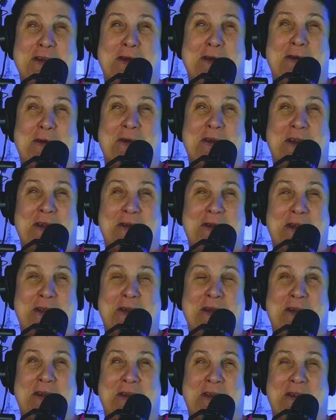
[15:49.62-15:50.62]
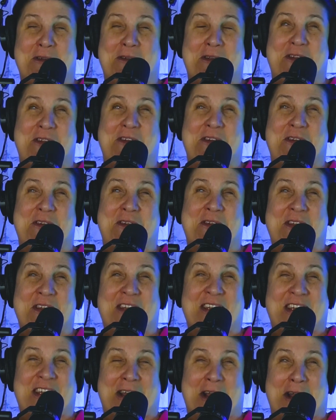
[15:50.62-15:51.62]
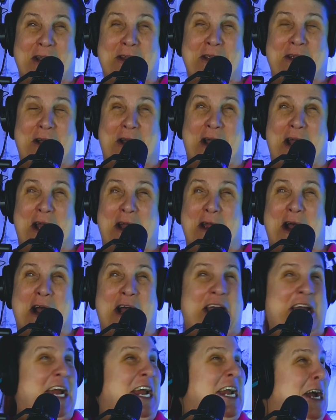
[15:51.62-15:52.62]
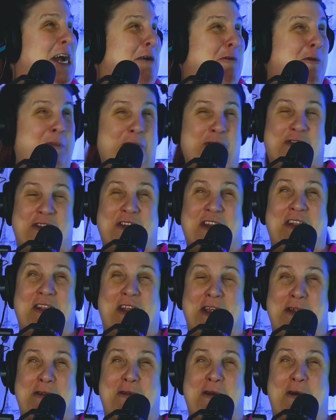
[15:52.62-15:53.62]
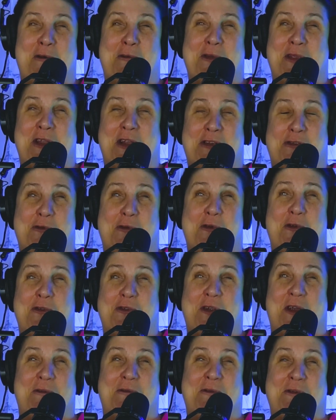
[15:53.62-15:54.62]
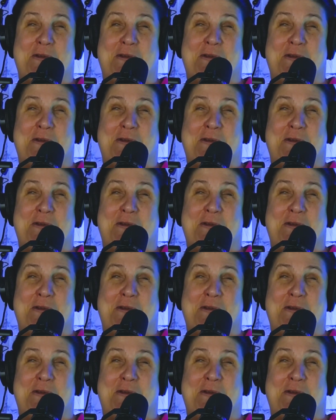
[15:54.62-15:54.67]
So you need to I will personally let you know when the next one rolls around.